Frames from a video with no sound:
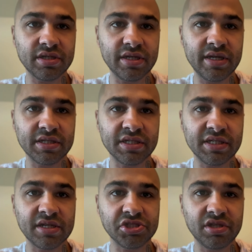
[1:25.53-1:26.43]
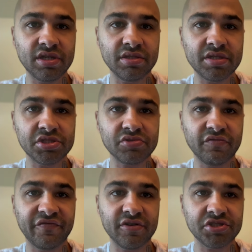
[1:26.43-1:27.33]
It's essentially a digital
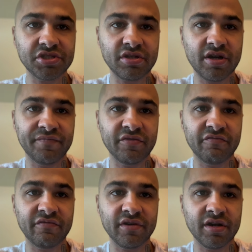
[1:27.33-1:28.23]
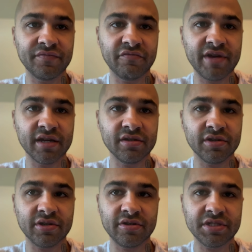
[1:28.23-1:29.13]
version of the regular
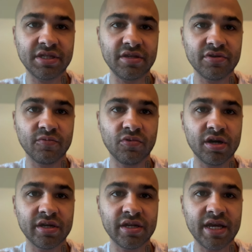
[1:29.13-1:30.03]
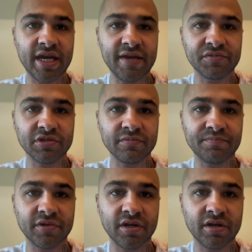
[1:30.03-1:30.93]
currency, the yuan, aimed to
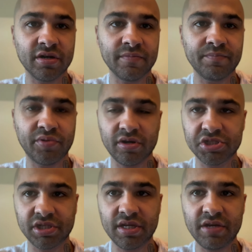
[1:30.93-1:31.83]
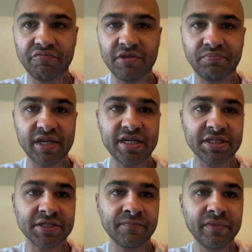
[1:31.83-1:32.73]
partially
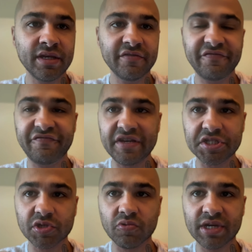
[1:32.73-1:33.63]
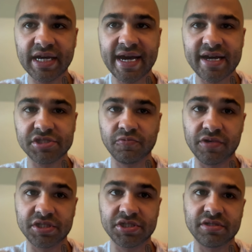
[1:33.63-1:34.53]
replace physical cash,
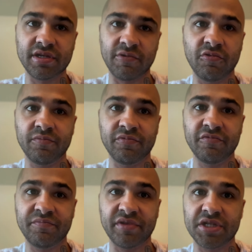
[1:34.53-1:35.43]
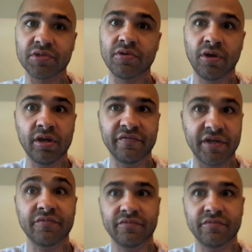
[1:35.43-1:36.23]
which it will replace all of it